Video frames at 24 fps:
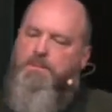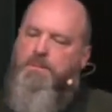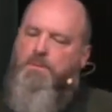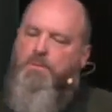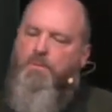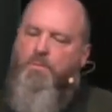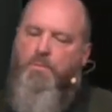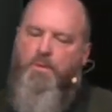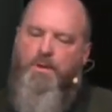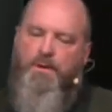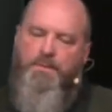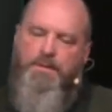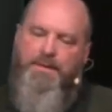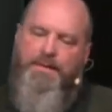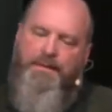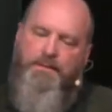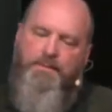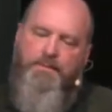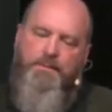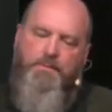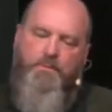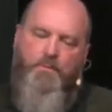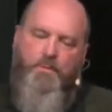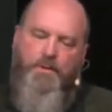what
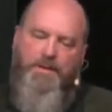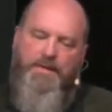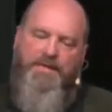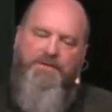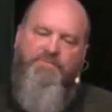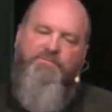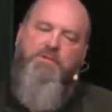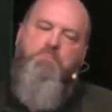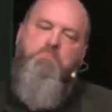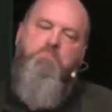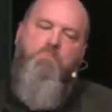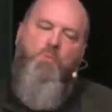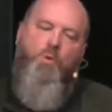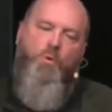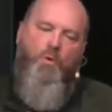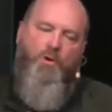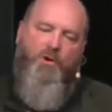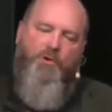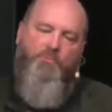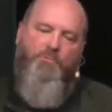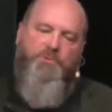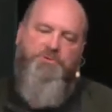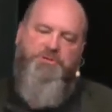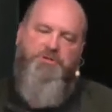even
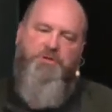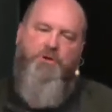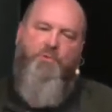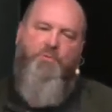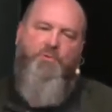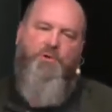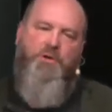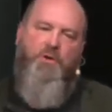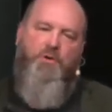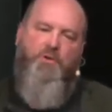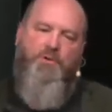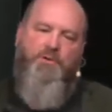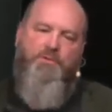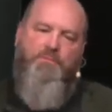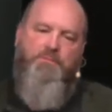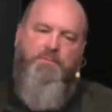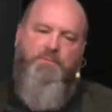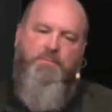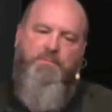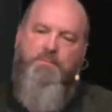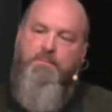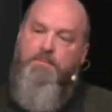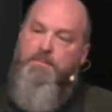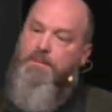more was going on
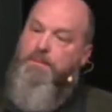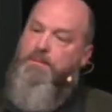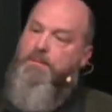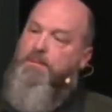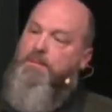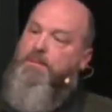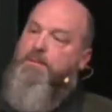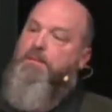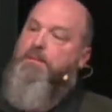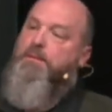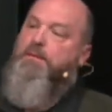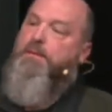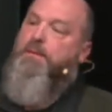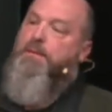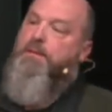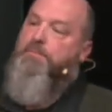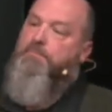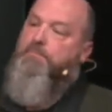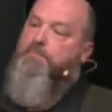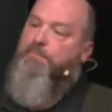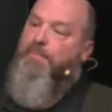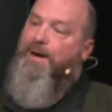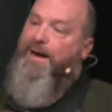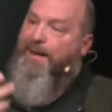
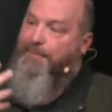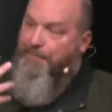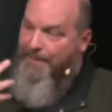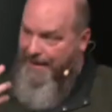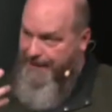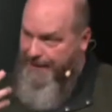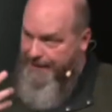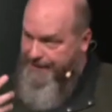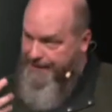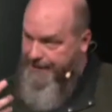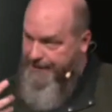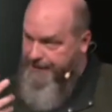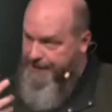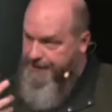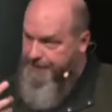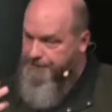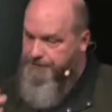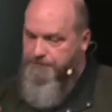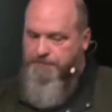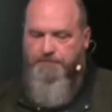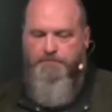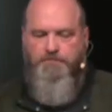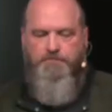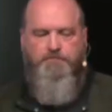in my mind
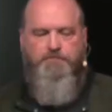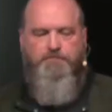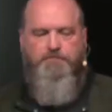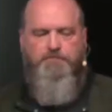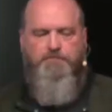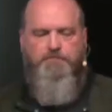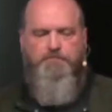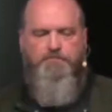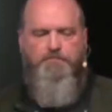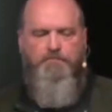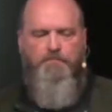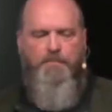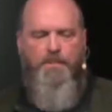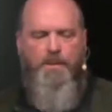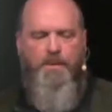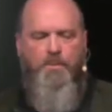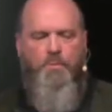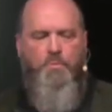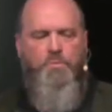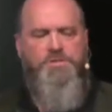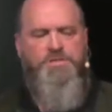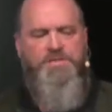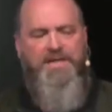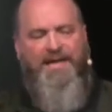
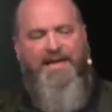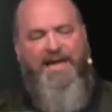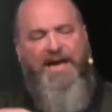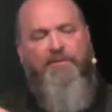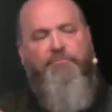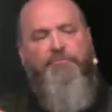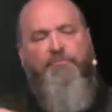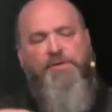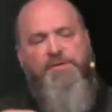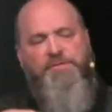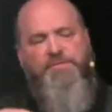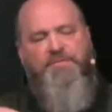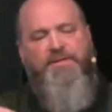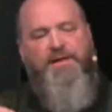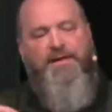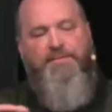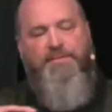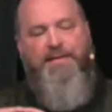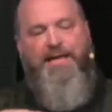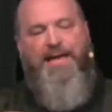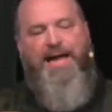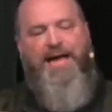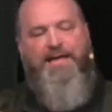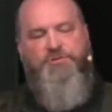was that everything
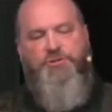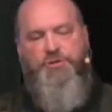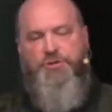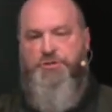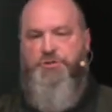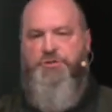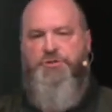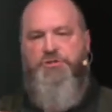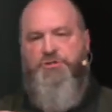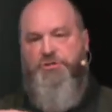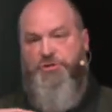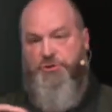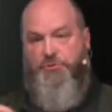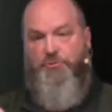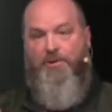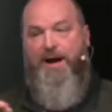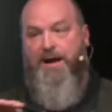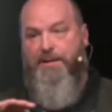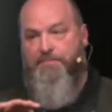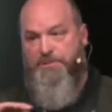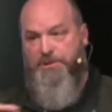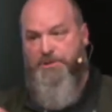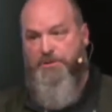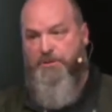that I just
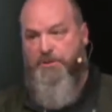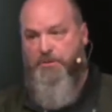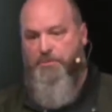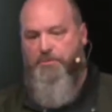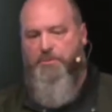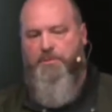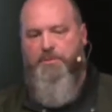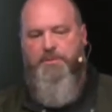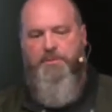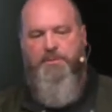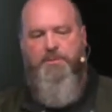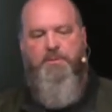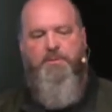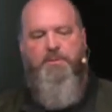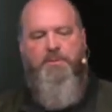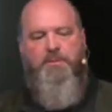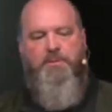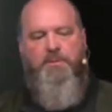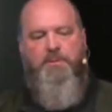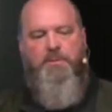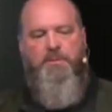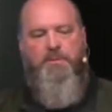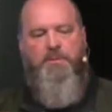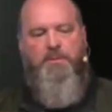described to you,
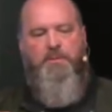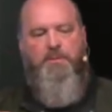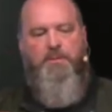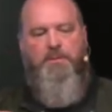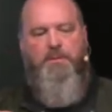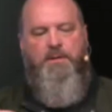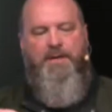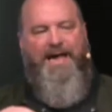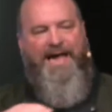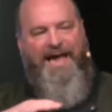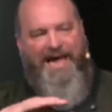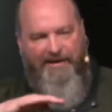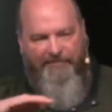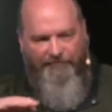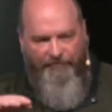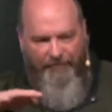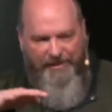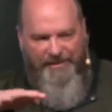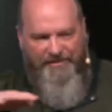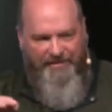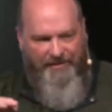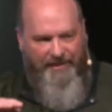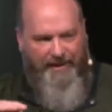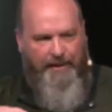
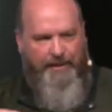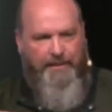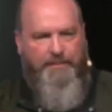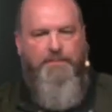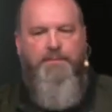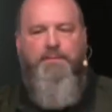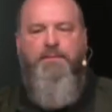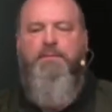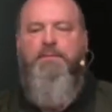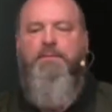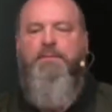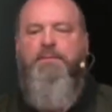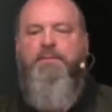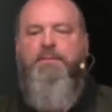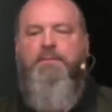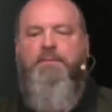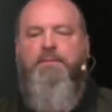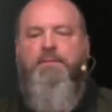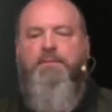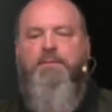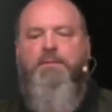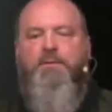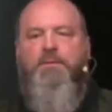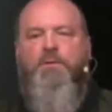everything
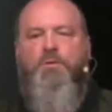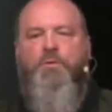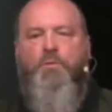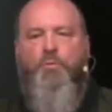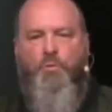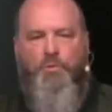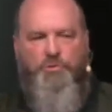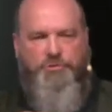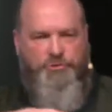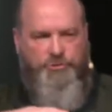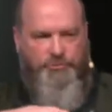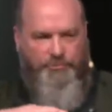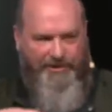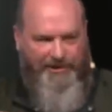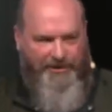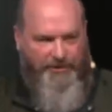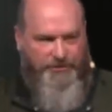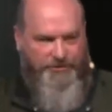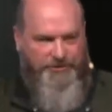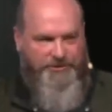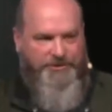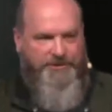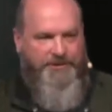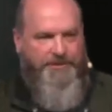were
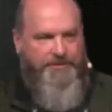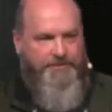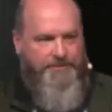triggers.